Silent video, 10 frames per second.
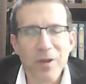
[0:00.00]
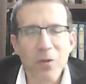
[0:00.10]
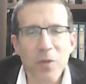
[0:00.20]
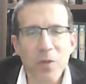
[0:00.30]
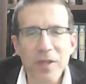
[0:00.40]

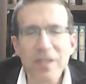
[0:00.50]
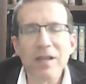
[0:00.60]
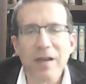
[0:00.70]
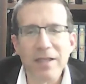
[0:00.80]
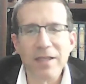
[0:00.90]
when they did the
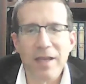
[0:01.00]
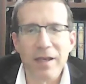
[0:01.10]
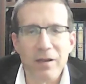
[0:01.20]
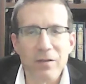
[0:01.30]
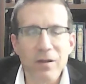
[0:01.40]
cheta
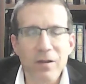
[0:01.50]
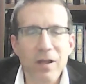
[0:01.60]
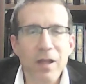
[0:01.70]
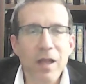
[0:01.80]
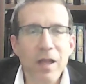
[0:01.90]
egel.
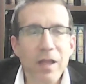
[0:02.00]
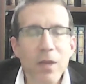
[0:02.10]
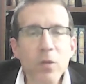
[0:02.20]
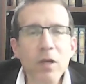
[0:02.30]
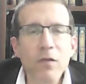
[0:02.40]
They
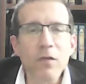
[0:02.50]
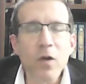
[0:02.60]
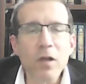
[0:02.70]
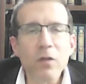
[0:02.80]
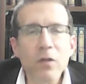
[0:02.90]
were looking for
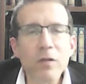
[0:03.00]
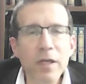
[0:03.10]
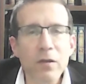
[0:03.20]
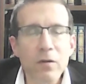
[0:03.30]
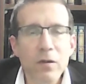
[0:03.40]
another
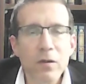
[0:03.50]
leader.